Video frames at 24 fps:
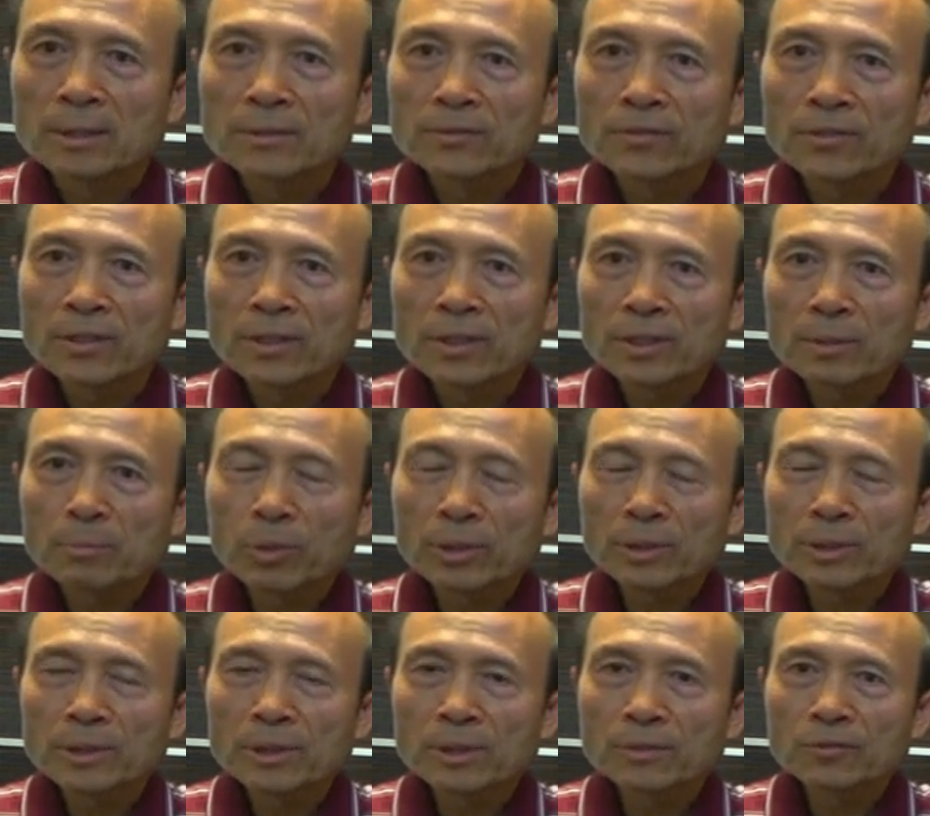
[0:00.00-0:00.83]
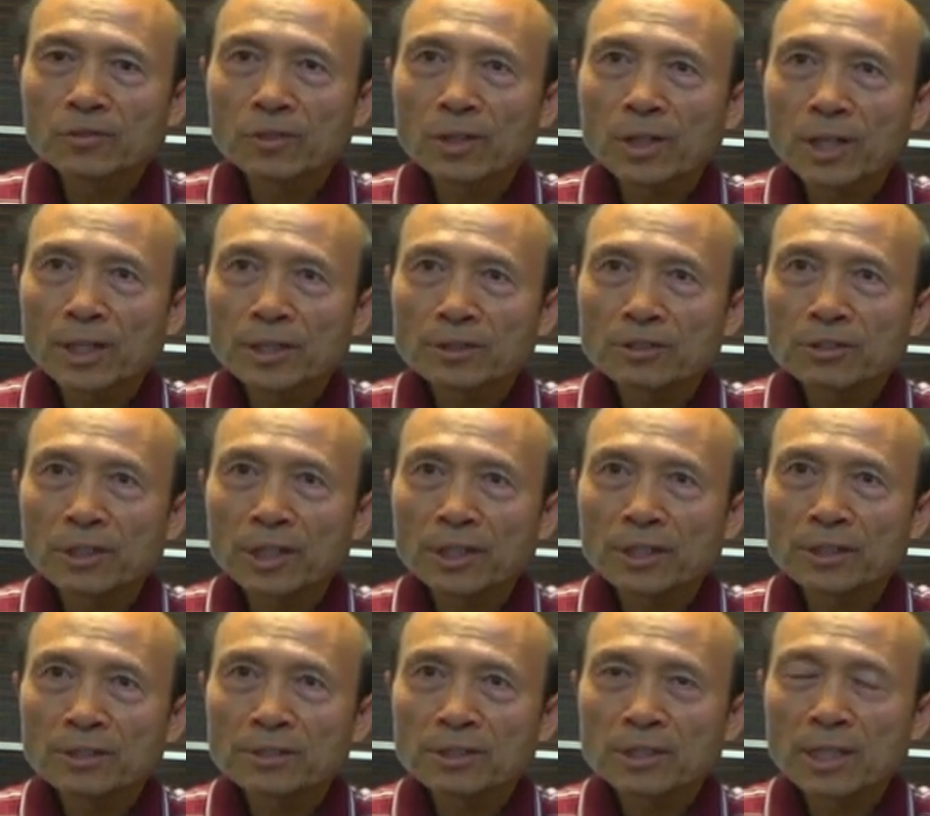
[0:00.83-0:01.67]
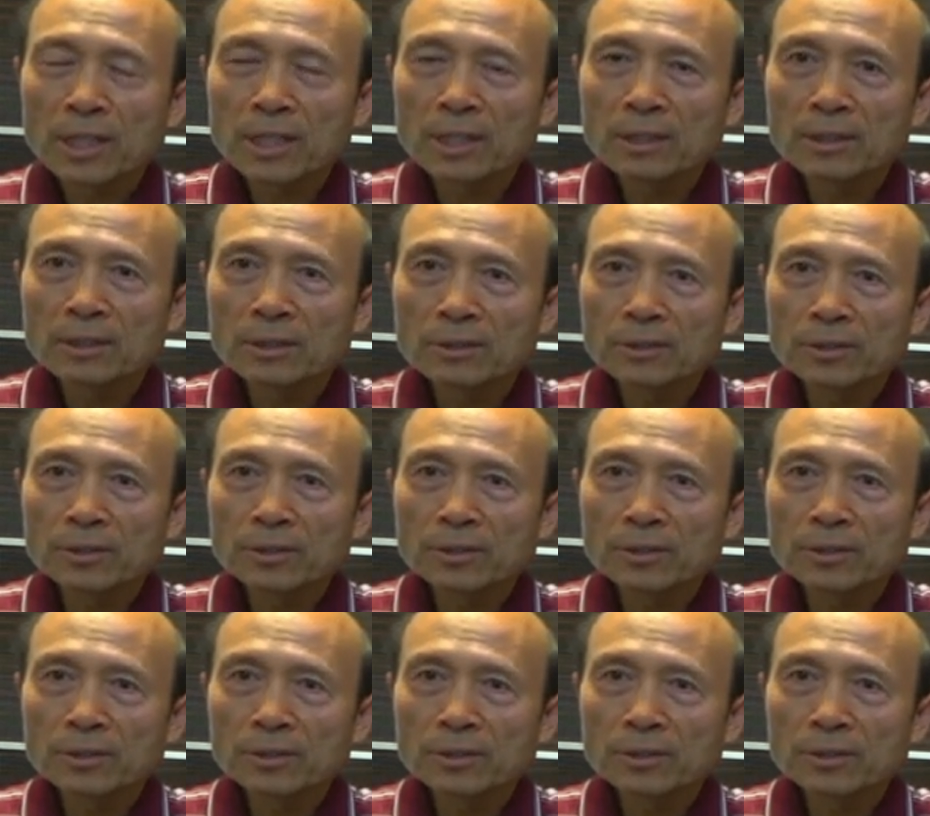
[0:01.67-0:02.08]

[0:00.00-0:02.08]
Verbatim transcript: It's very important for us to understand the